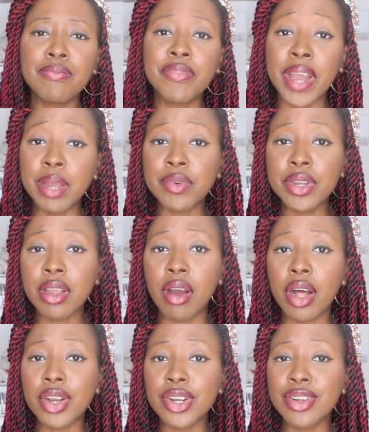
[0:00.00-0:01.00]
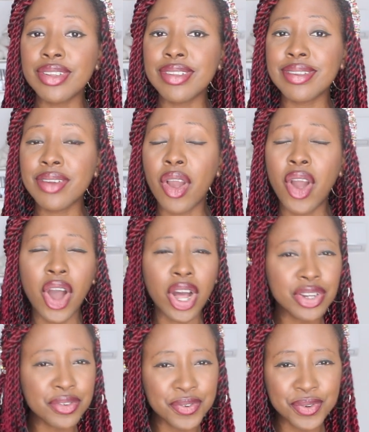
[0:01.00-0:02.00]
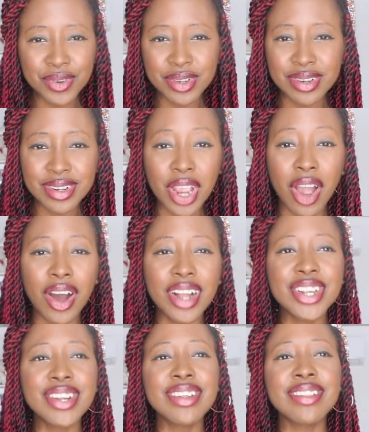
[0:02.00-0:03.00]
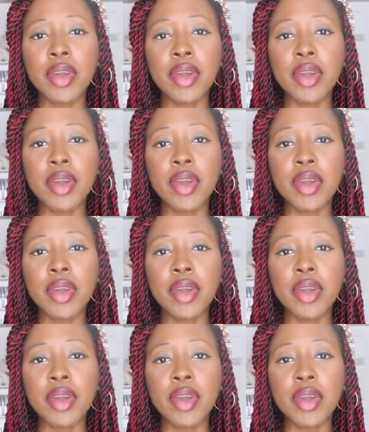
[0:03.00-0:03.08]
vibrant colors, colorful colors.